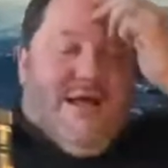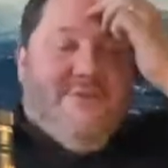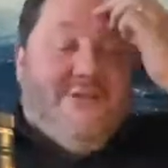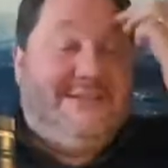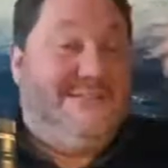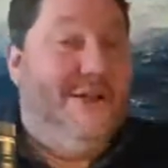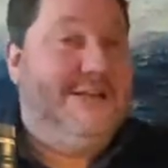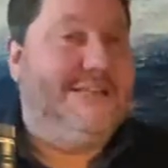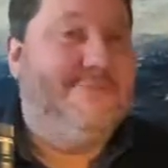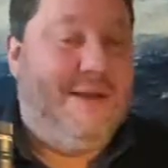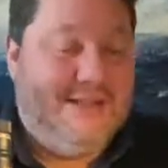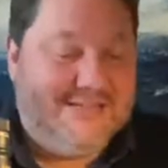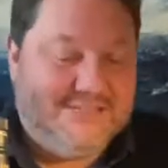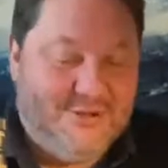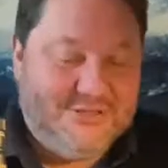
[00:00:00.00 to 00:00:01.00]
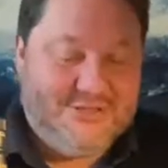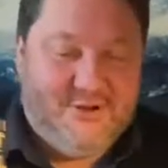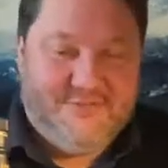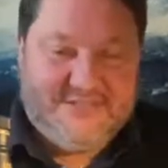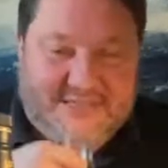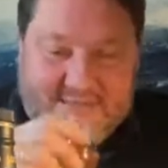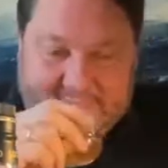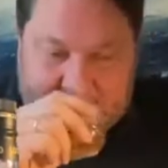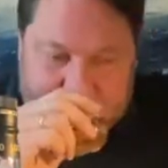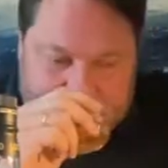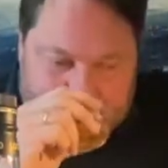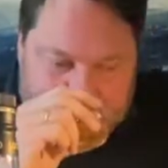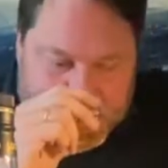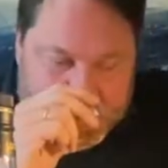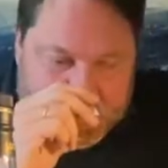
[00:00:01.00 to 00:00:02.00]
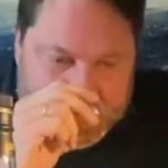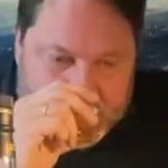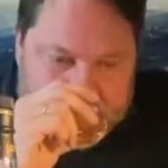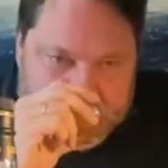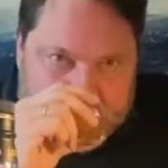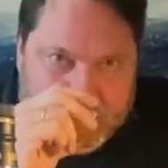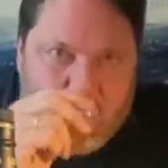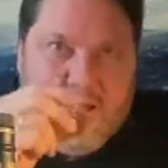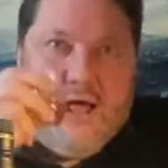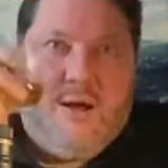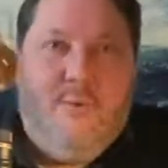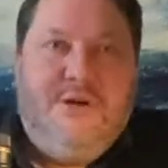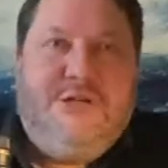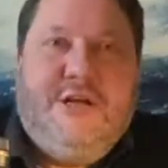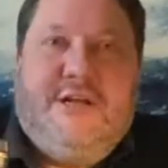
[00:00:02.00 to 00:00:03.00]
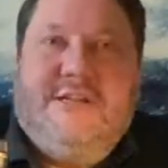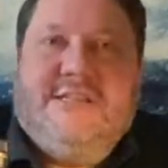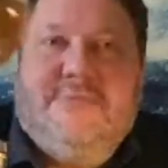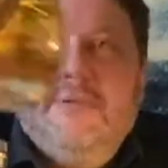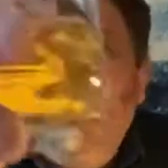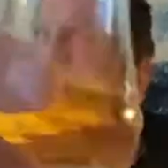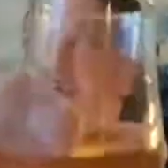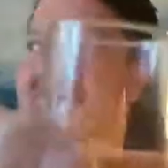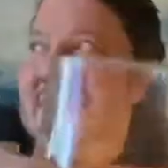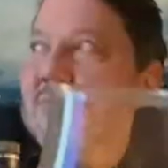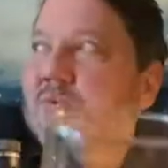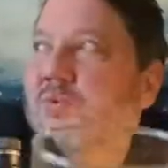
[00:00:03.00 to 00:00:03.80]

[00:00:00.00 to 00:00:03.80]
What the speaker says: That's like smelling salts all of a sudden. Wow, I wish you could smell that.